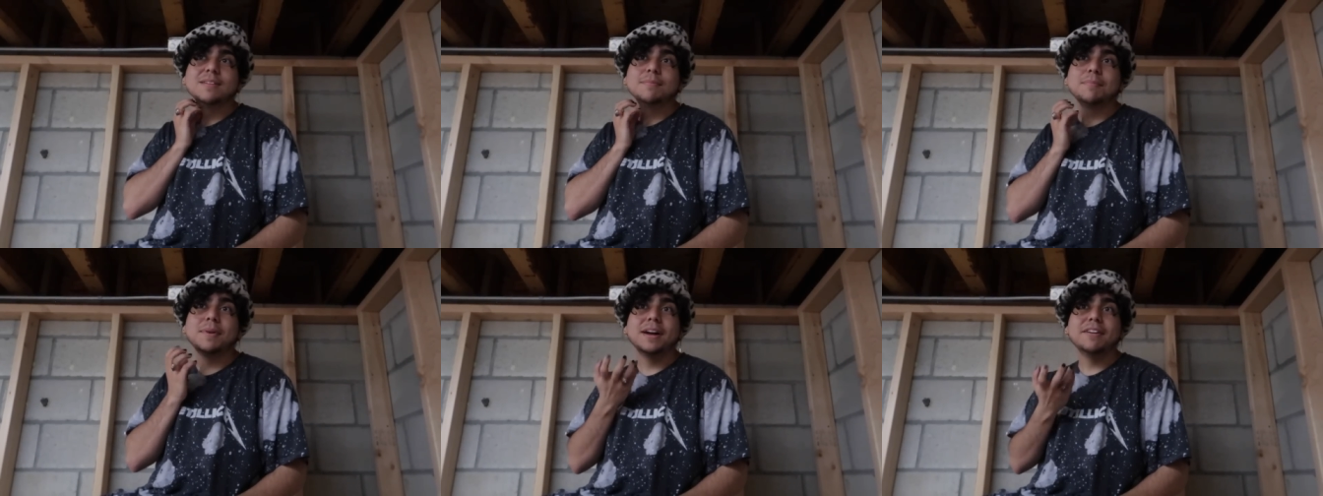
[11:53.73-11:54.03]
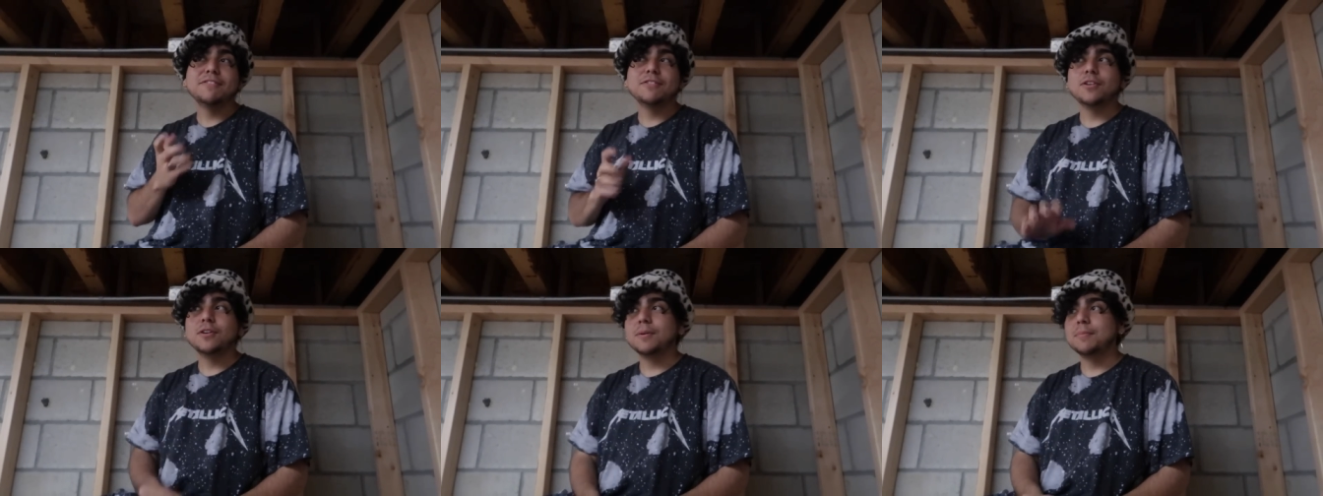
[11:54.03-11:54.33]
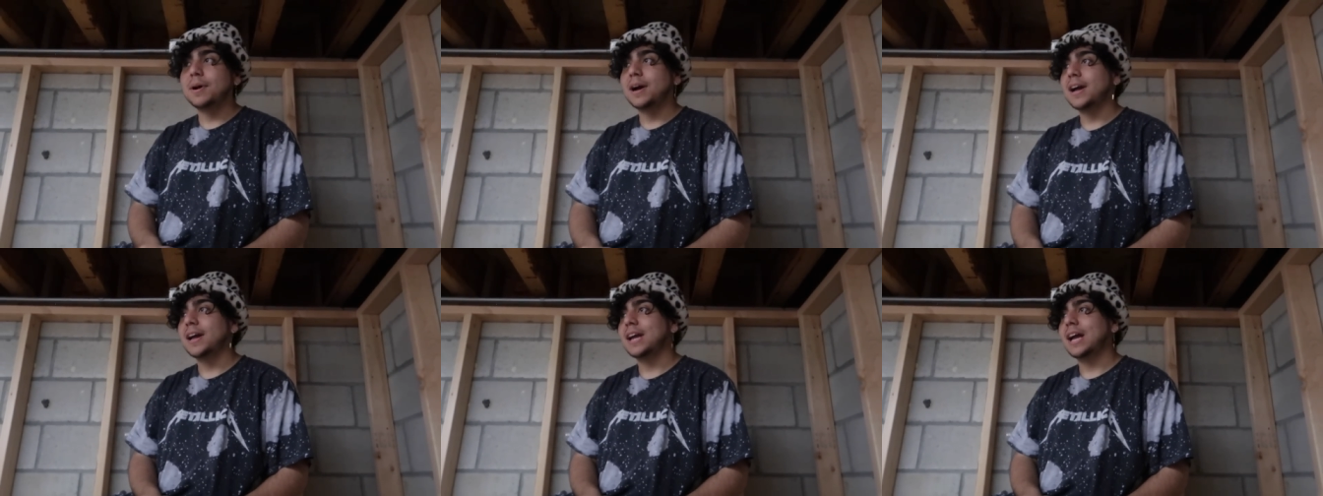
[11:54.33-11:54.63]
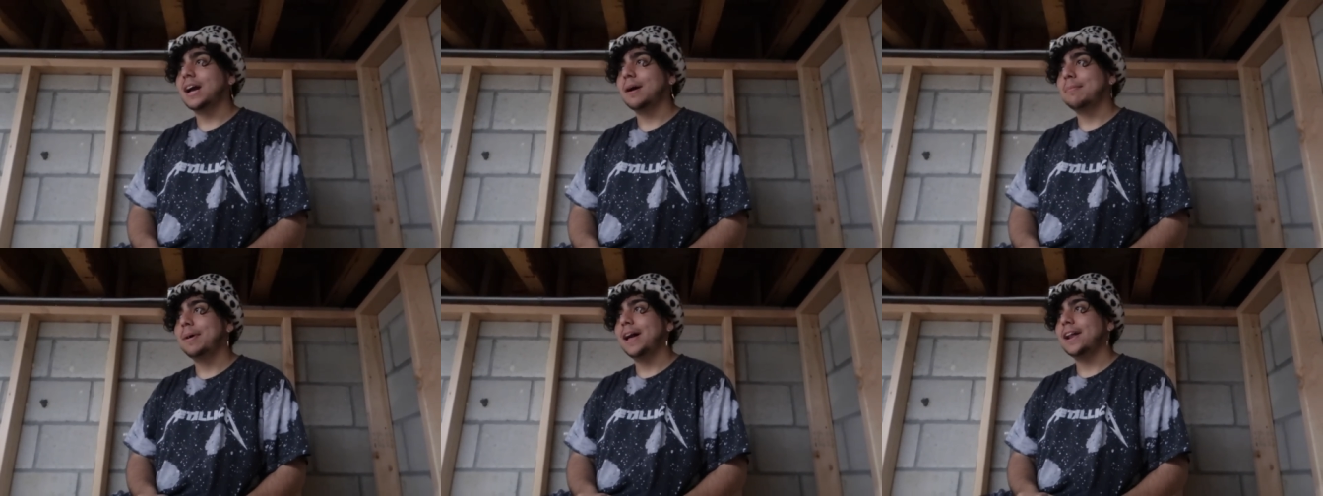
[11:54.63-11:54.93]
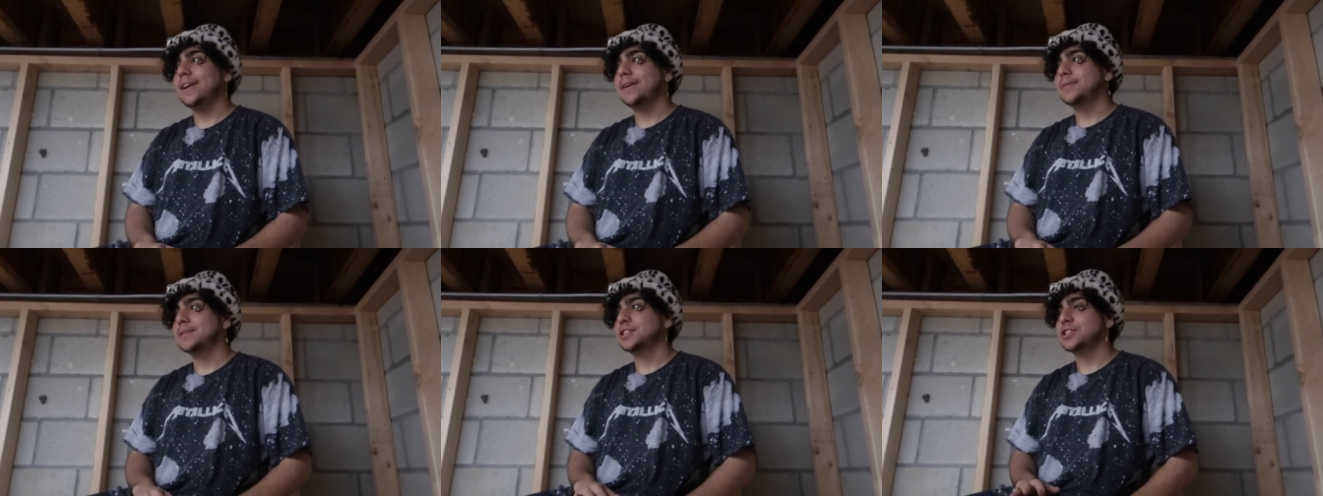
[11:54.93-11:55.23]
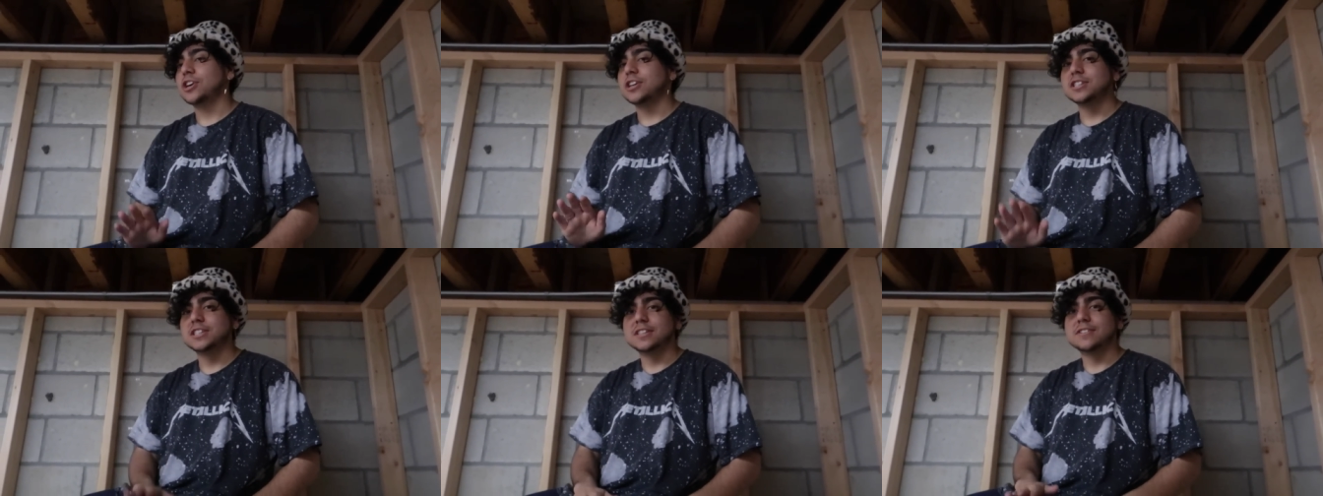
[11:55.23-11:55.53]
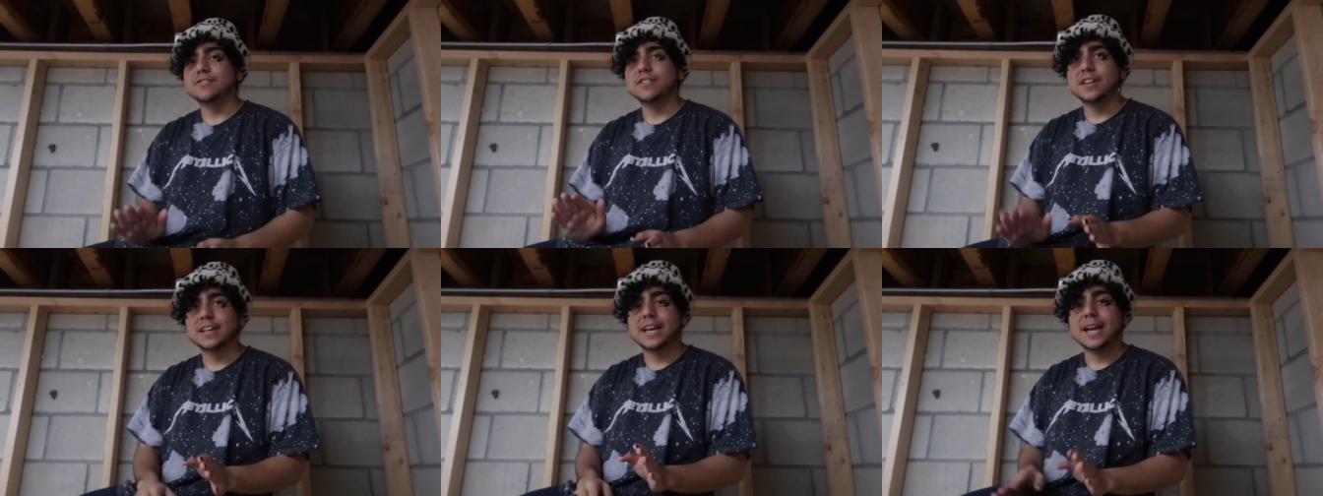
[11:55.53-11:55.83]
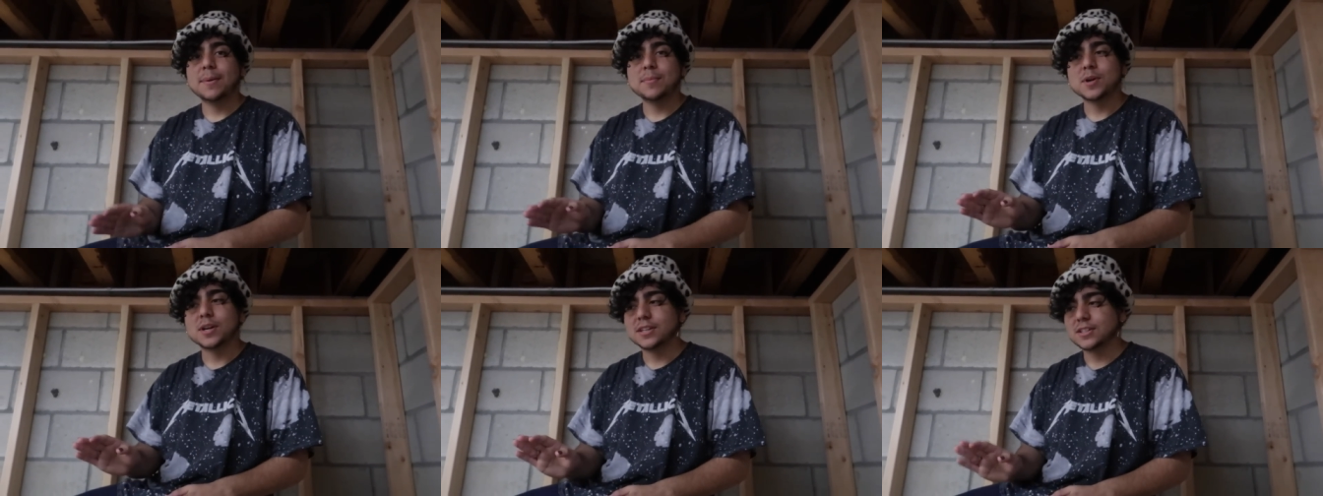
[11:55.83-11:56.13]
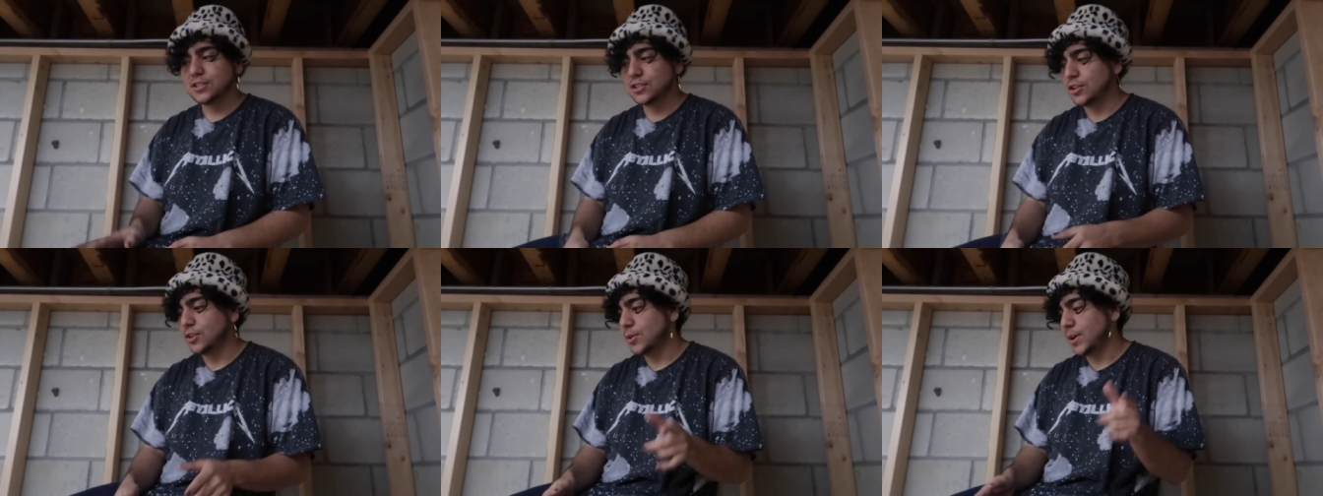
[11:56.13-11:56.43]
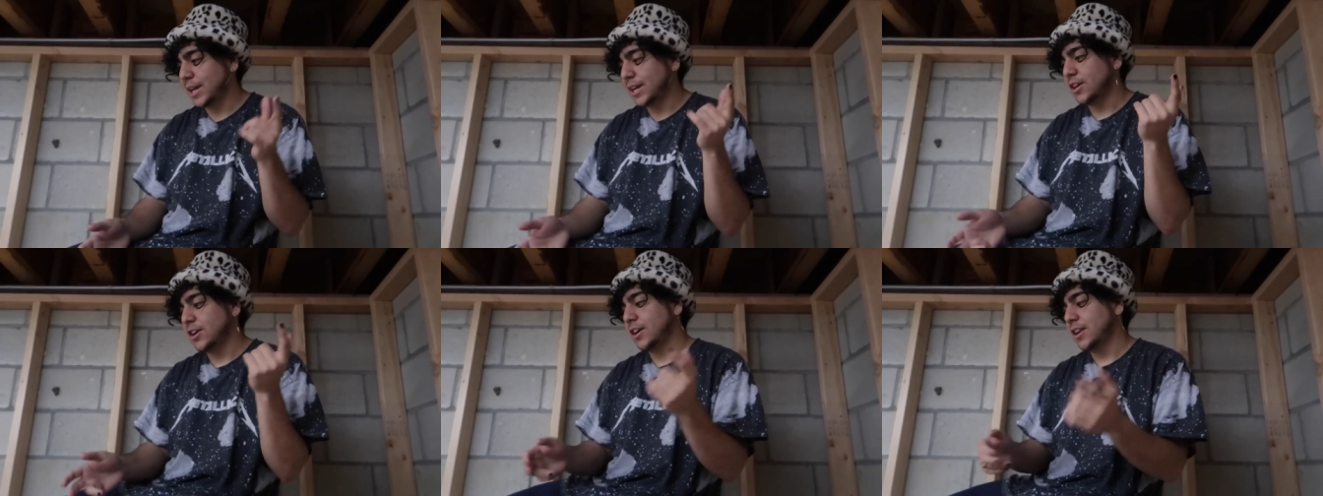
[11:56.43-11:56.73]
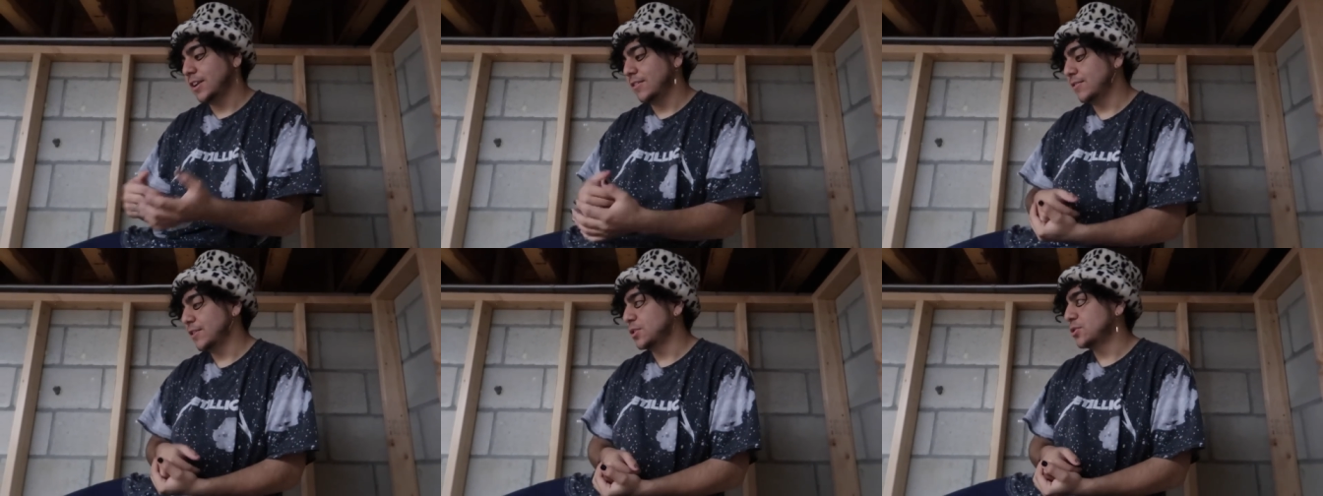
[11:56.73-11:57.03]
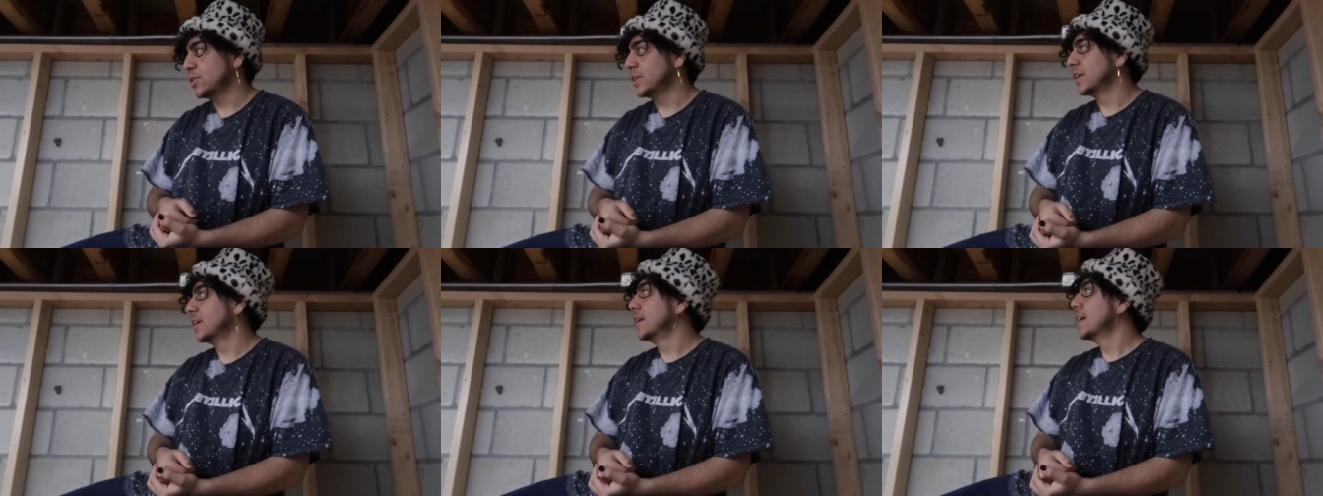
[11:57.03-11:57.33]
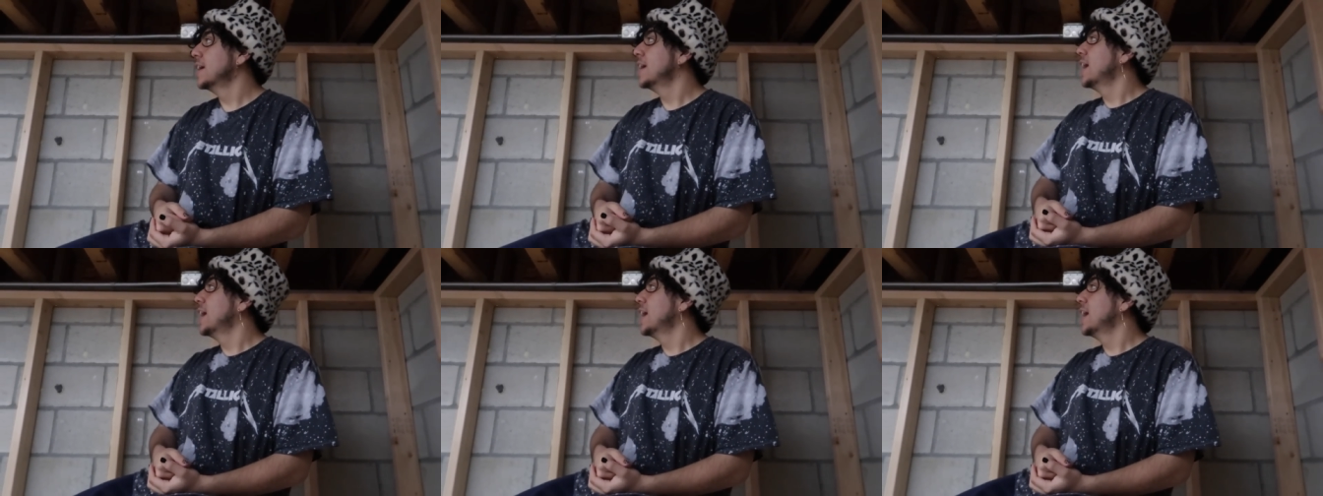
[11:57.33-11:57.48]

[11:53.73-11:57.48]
my phone, my uh, battery was charging for the camera, so I couldn't record.